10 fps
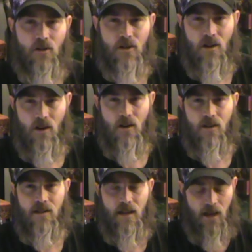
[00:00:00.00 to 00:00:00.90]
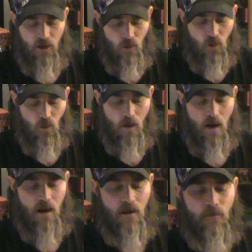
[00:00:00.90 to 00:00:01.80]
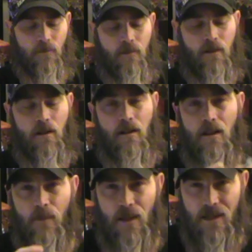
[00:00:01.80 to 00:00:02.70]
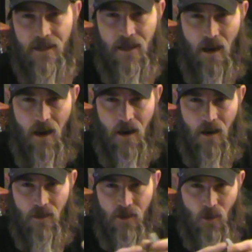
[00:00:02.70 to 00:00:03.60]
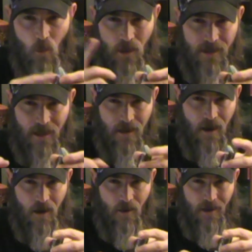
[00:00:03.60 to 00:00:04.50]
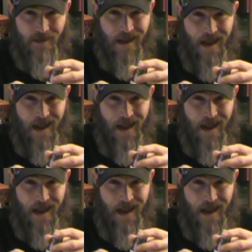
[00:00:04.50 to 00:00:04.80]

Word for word: your turns and you draw these cards, once the card is